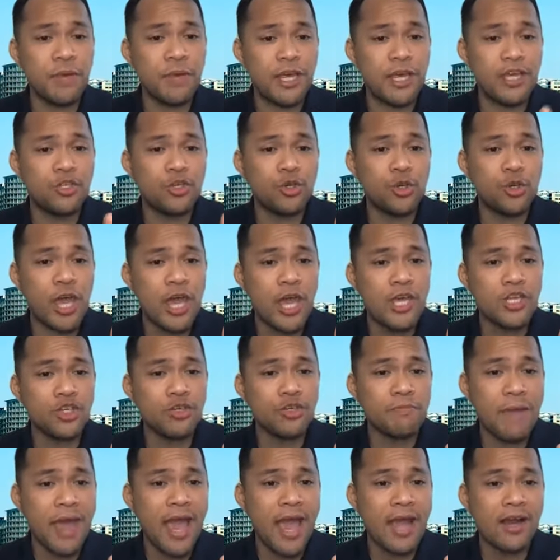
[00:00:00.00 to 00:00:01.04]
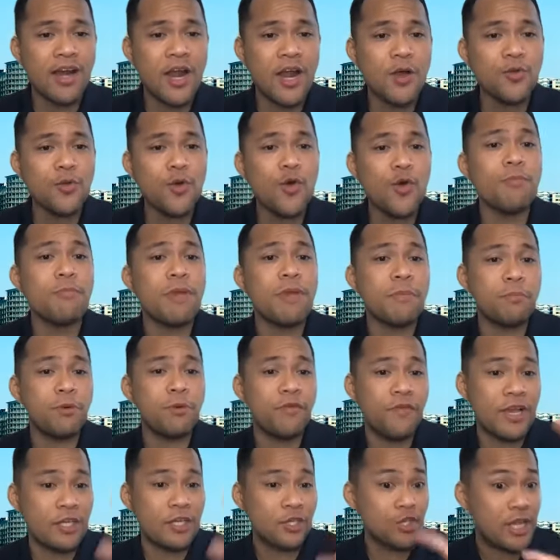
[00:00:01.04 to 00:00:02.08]
my education background or my
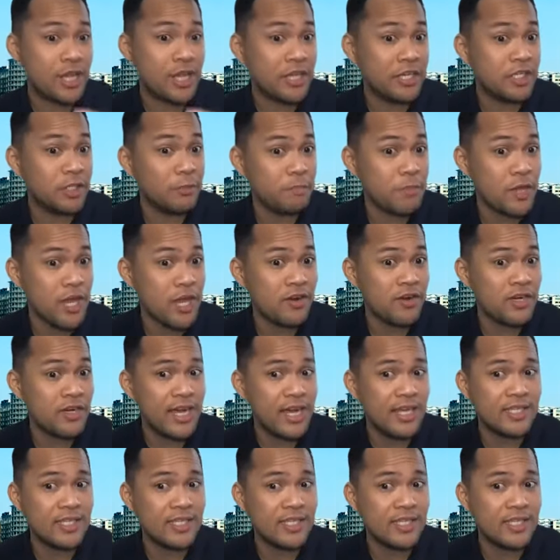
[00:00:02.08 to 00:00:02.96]
professional experience?